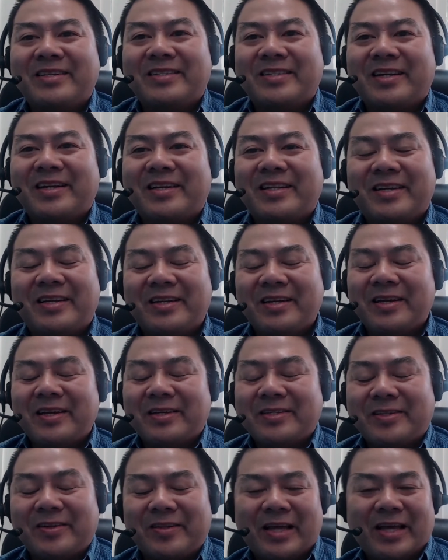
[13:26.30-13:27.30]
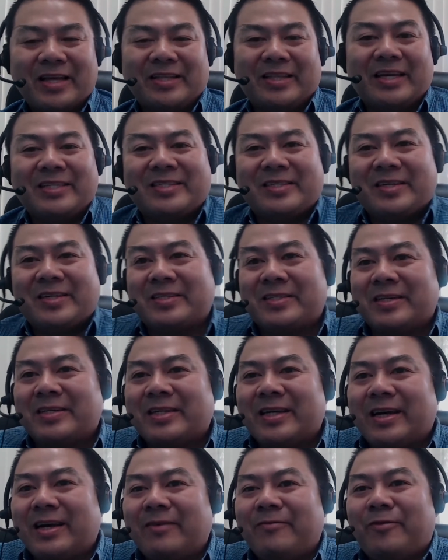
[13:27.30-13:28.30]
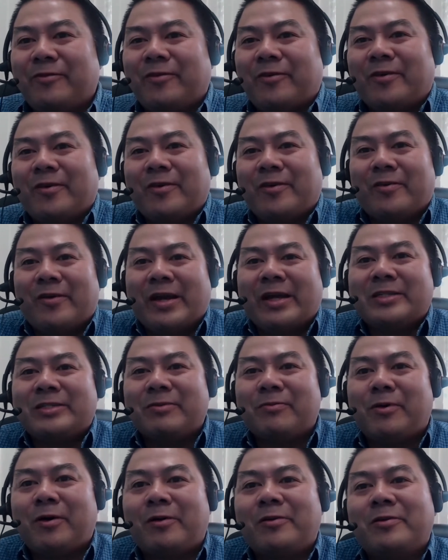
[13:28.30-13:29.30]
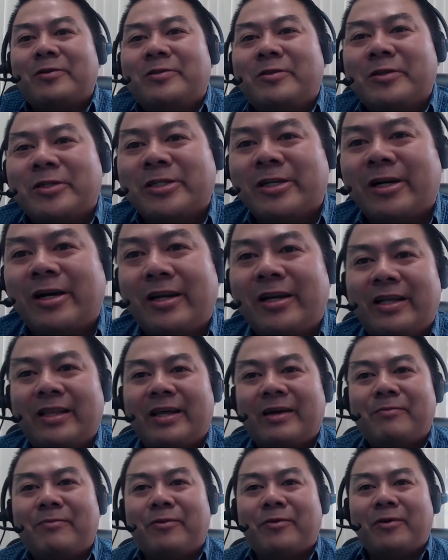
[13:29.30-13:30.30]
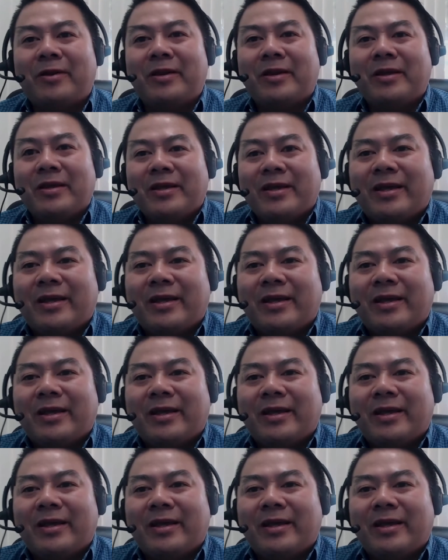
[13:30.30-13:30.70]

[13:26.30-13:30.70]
Exactly. so that, that's just the time for your agent partners to shine at that point.